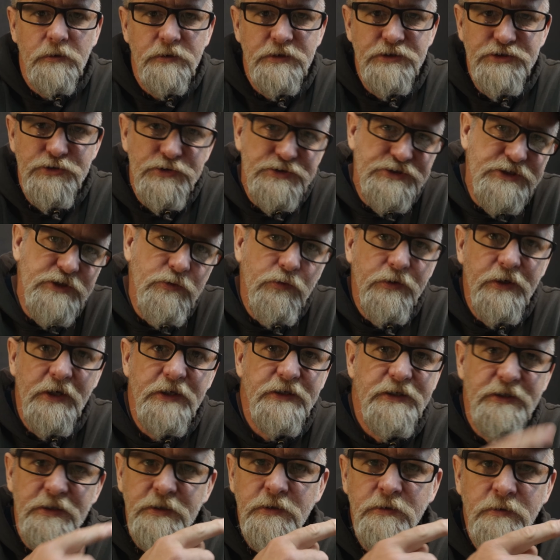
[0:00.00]
Did you see what I
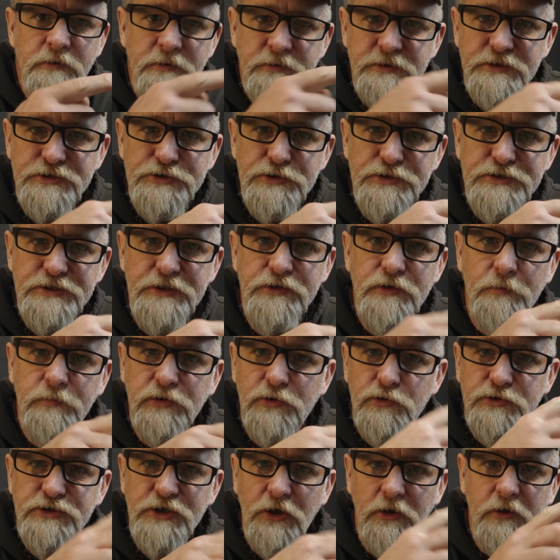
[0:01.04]
did? Did you see the
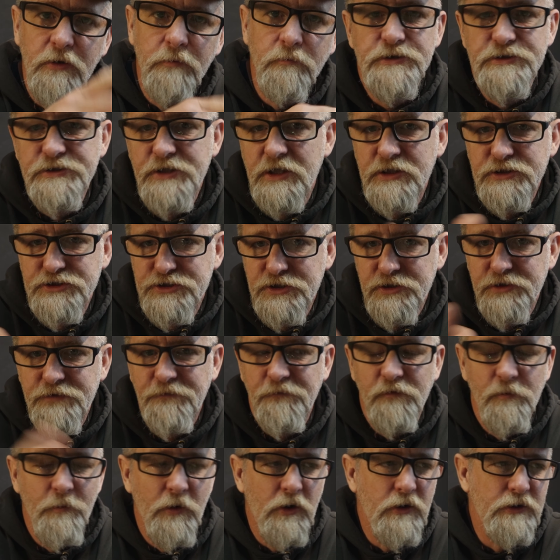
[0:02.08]
blue tarp? It's not just
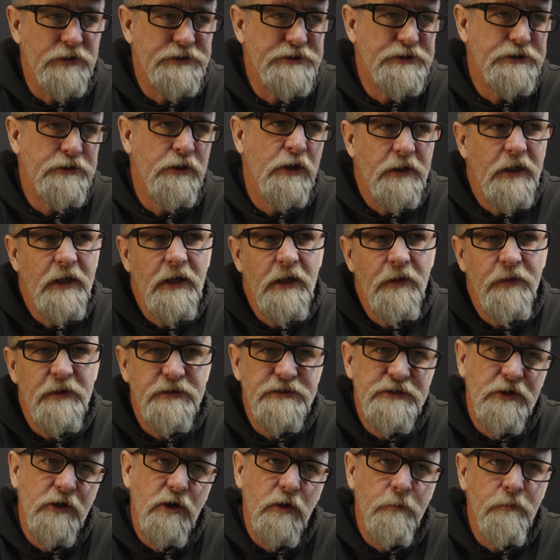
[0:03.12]
for mulch. Yeah, the
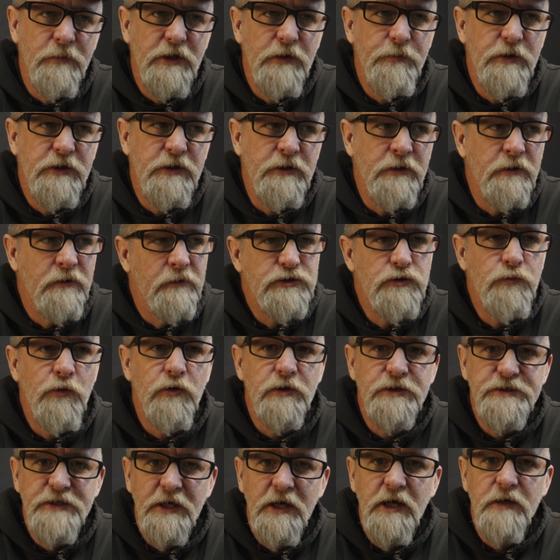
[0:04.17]
tarp, maybe two
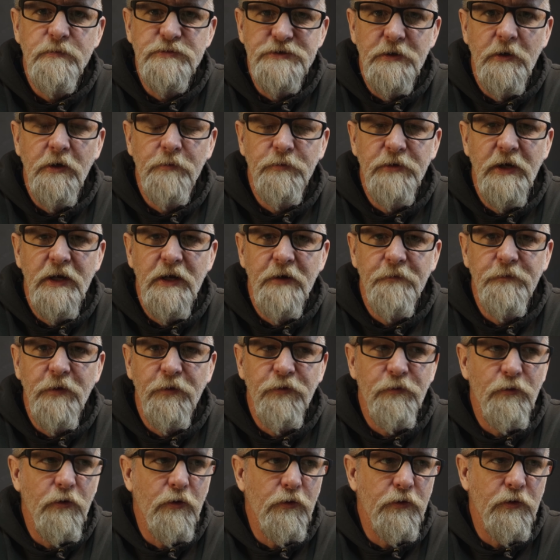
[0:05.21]
more times and I'm gonna have to
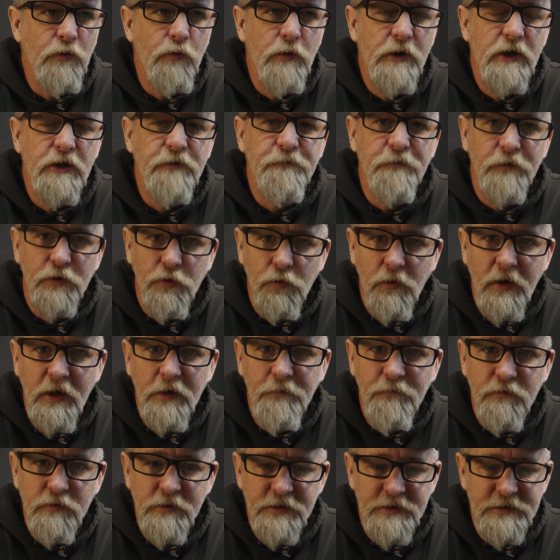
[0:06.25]
throw it away for
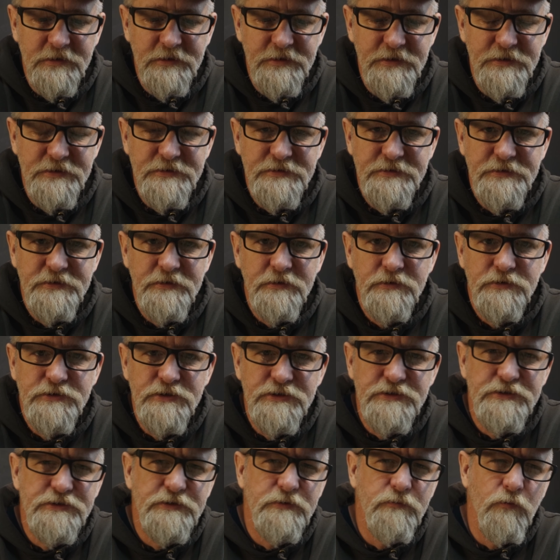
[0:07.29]
gravel at least.
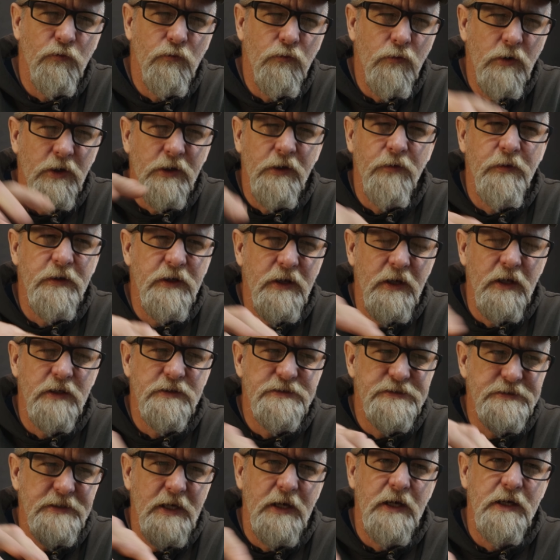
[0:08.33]
Just one of the
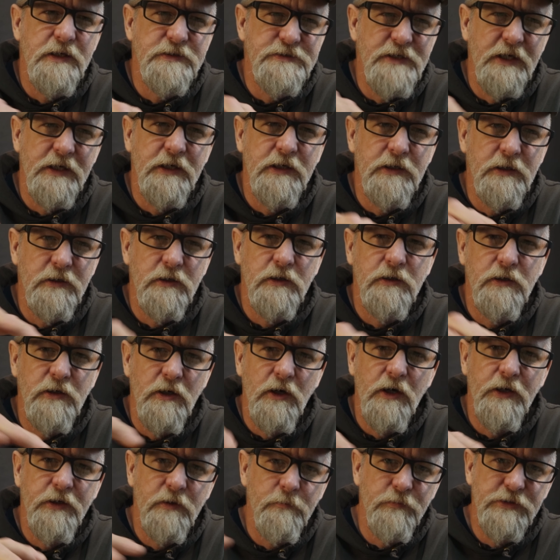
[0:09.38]
sides, I
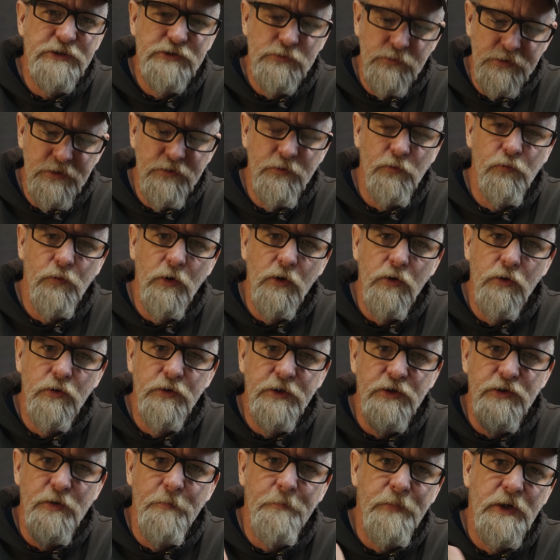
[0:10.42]
caught it between the
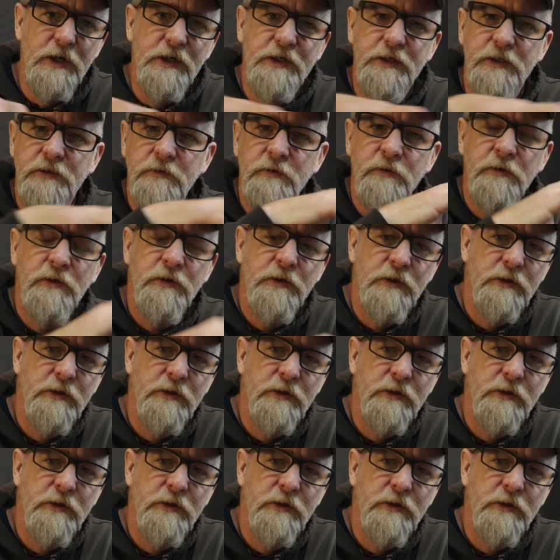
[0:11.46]
road and the bucket.